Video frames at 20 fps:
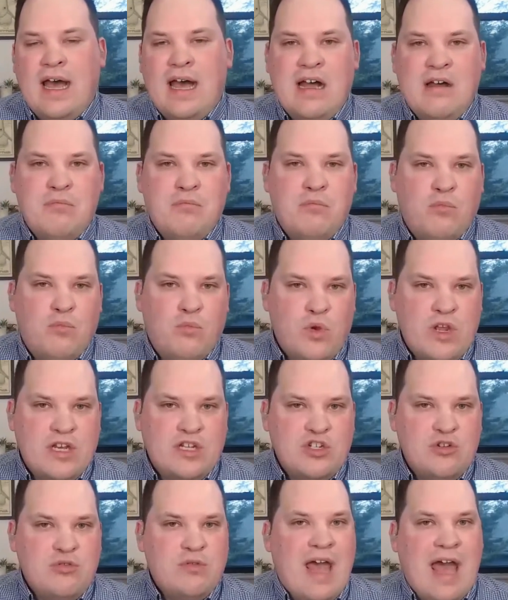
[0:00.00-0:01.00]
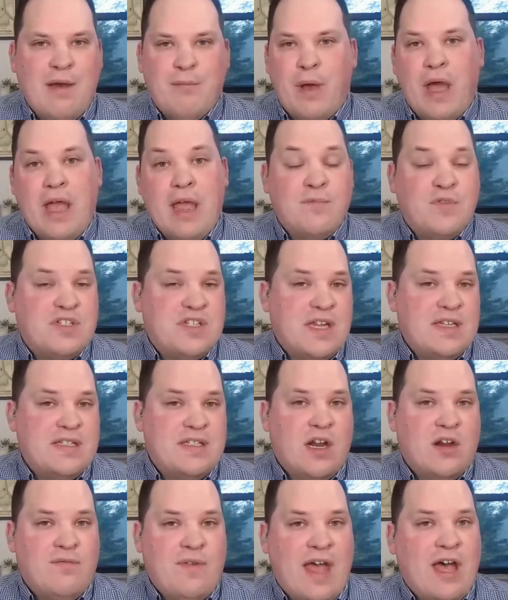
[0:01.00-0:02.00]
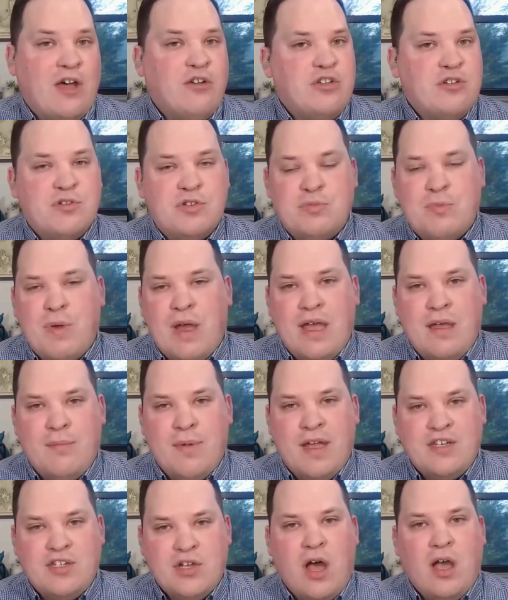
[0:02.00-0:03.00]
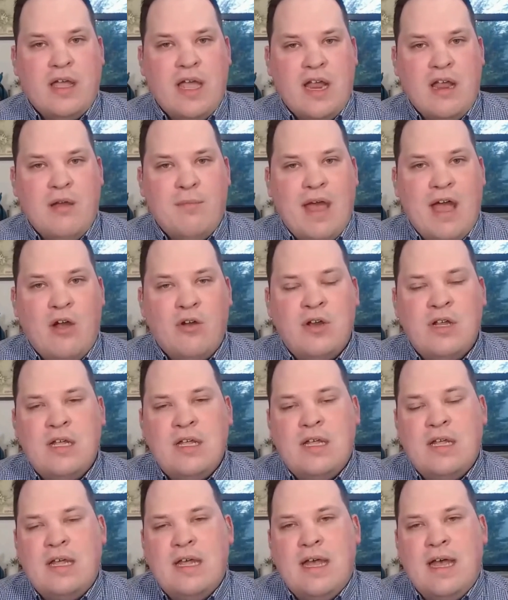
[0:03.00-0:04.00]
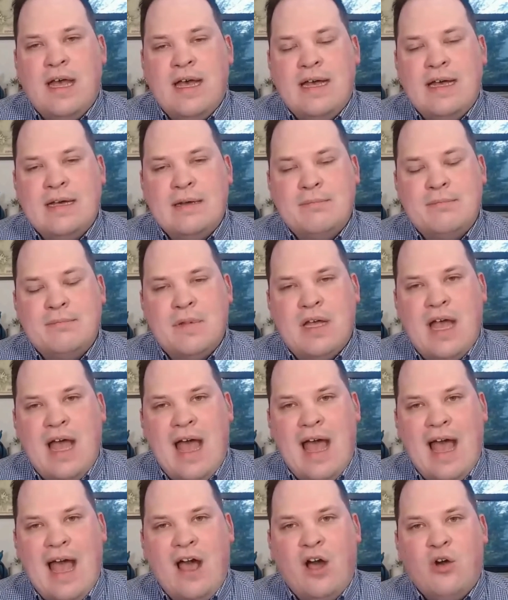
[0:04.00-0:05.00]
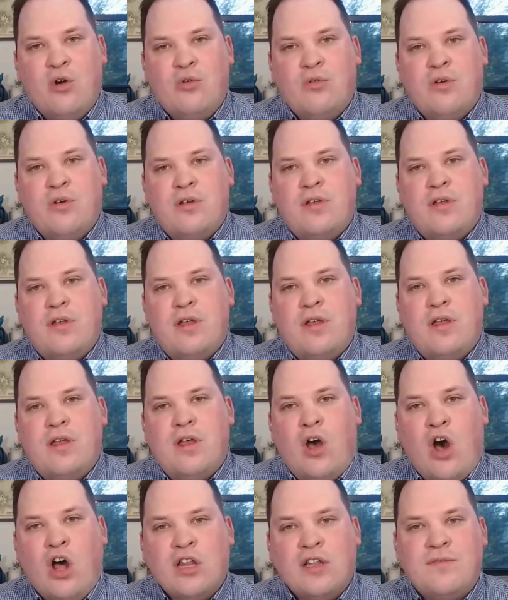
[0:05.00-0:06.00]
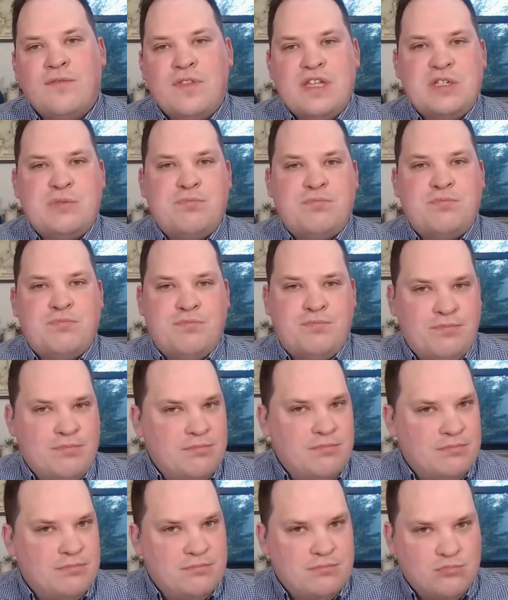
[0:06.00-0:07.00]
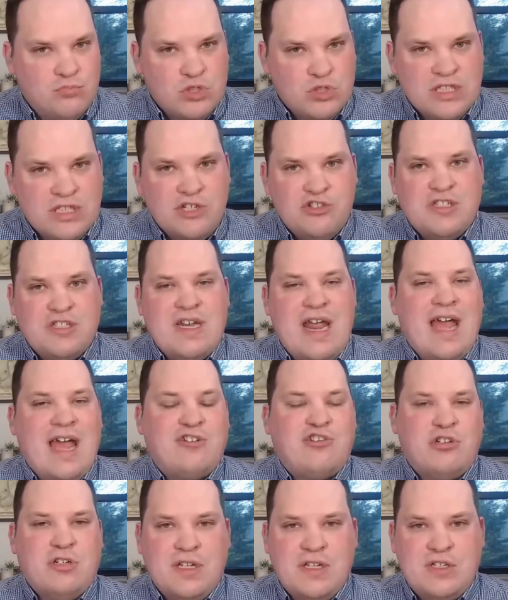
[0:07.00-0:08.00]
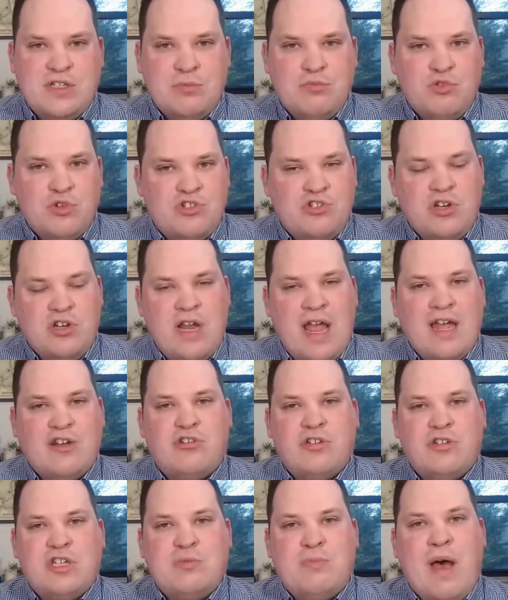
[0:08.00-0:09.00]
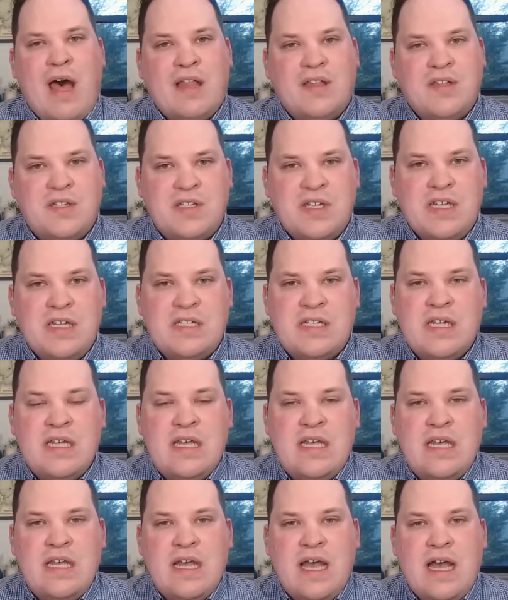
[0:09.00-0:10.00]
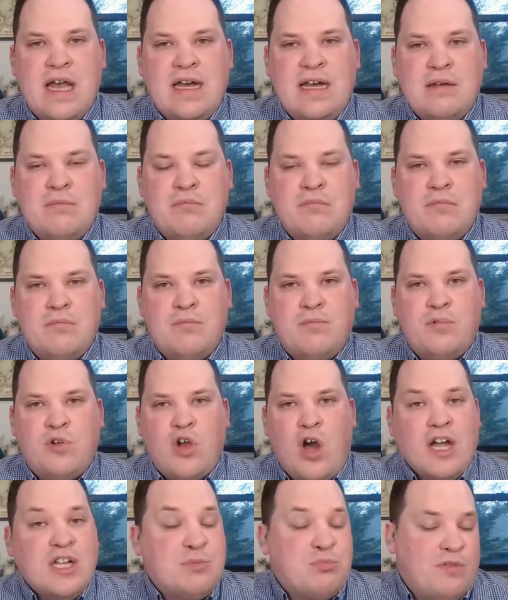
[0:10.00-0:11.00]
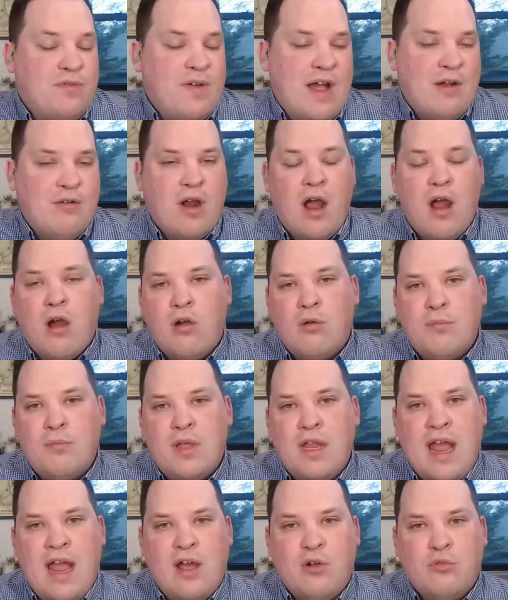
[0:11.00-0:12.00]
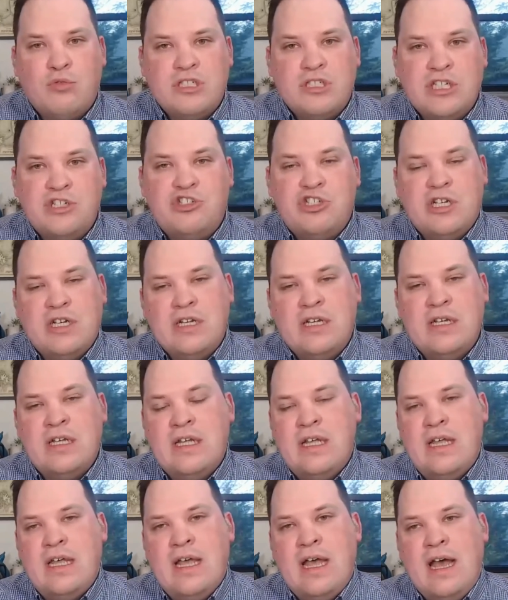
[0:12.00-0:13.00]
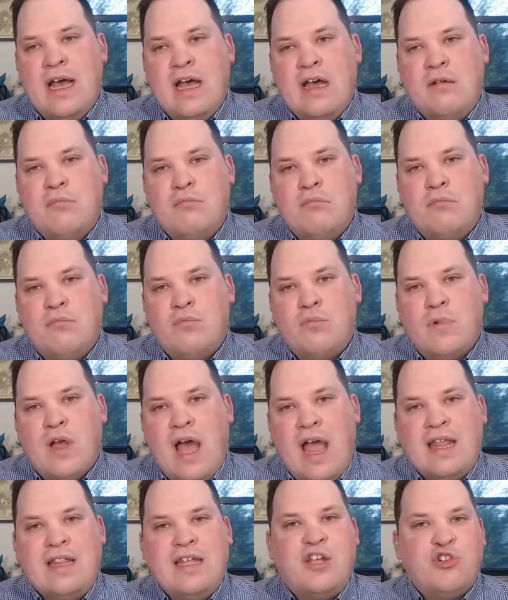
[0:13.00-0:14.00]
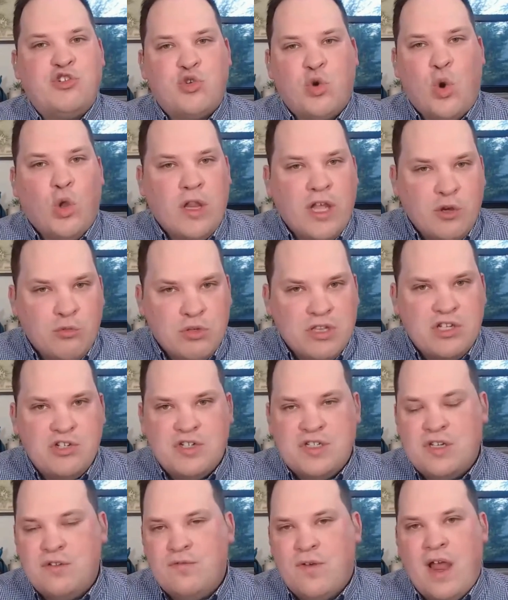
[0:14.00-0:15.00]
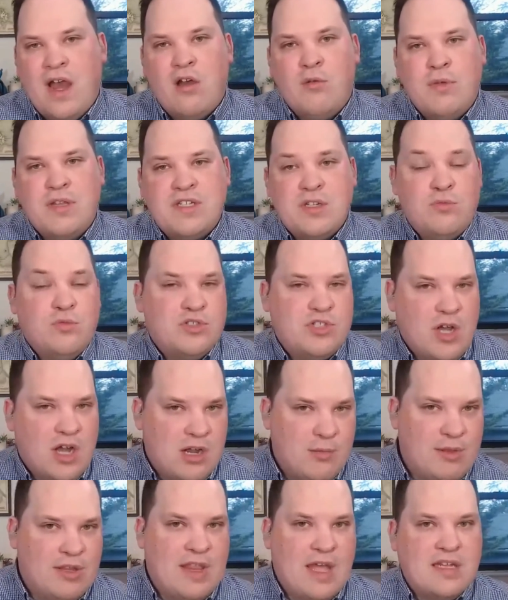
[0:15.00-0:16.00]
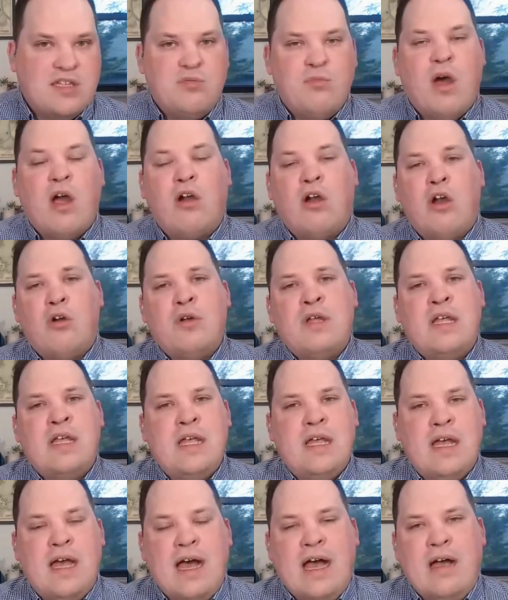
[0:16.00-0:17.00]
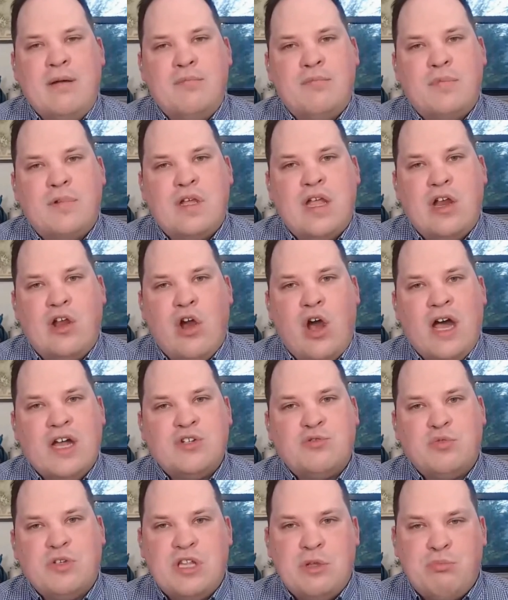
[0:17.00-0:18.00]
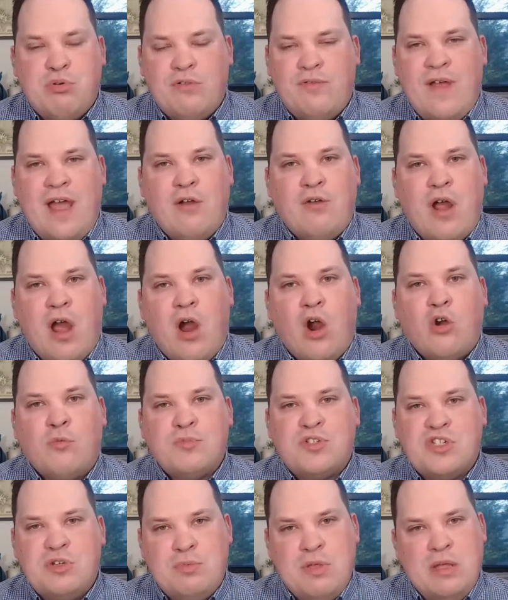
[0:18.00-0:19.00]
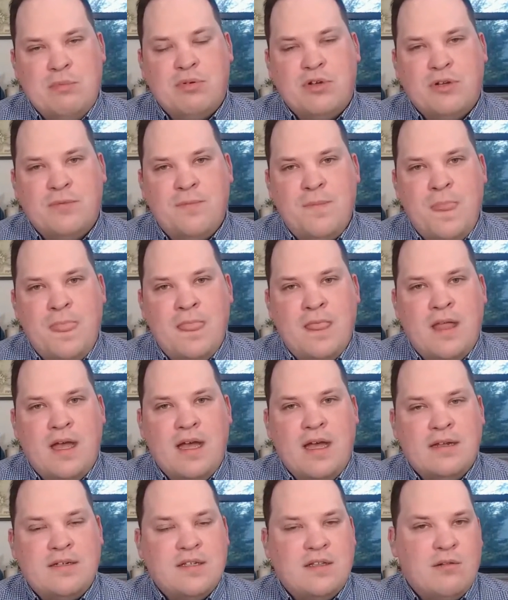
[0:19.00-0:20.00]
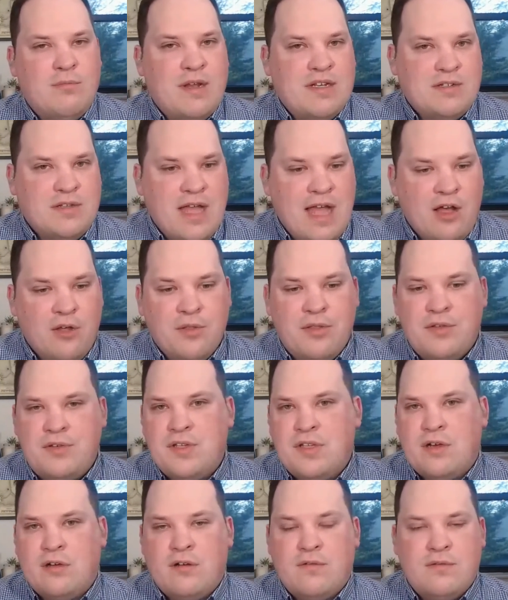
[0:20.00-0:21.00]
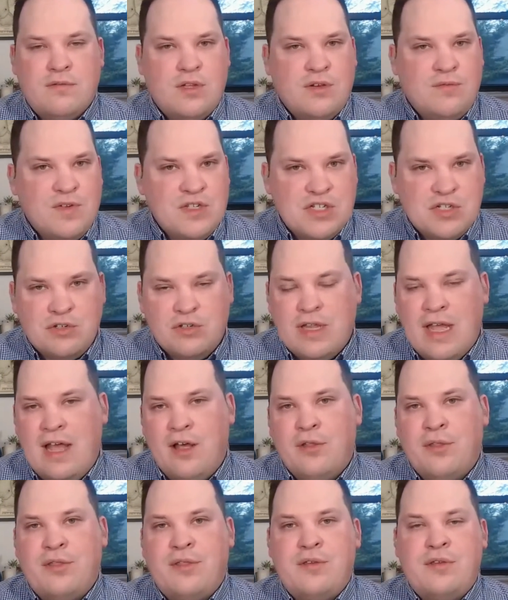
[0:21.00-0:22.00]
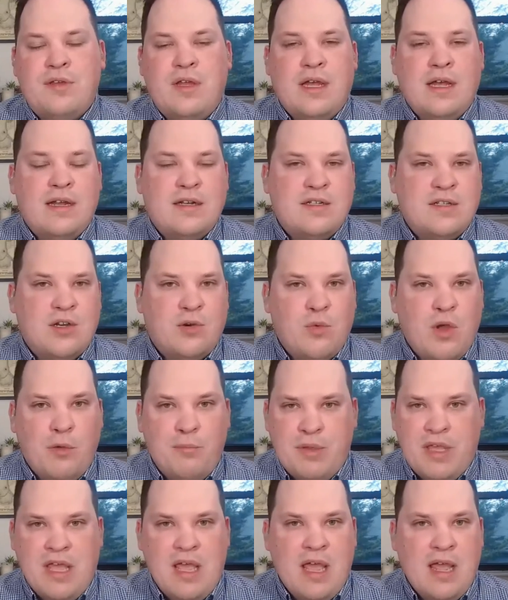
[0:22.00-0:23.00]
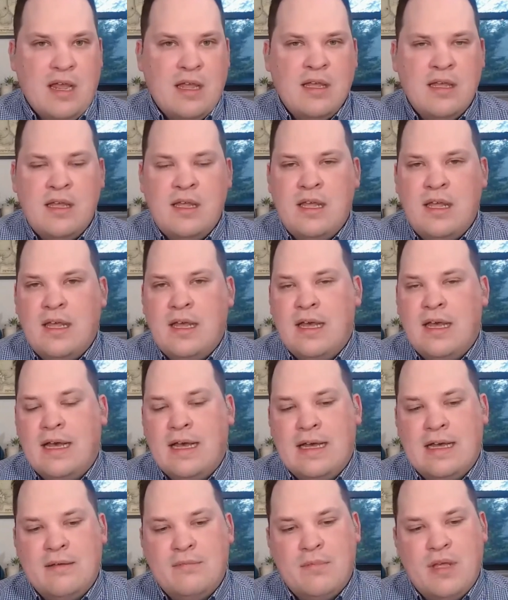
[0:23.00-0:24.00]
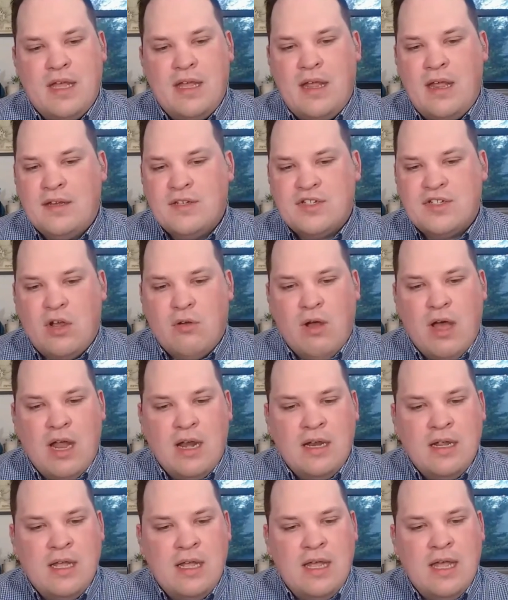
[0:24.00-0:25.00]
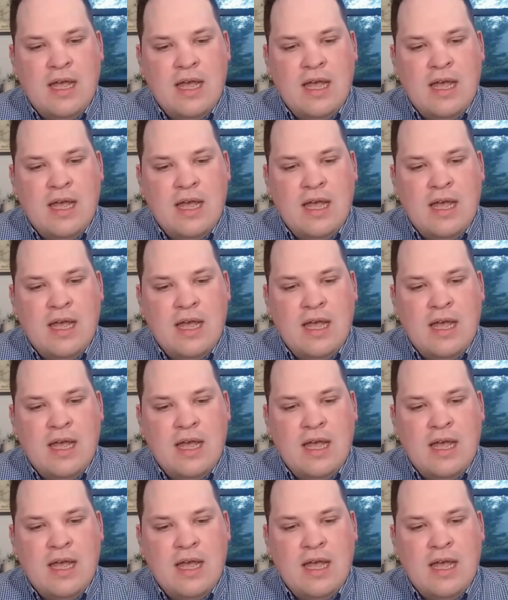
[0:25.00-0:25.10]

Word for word: Um, we do that by emphasizing our values, by, by talking about um, how all of these religious nationalism, Christian nationalist policies um, cause profound harm, and how religion, um, highly controlling religious environments, and we'll talk about that tomorrow, um, can cause really profound harms to people, uh, to their mental health, to their, their physical health, uh, to their well being, um, and, and so on.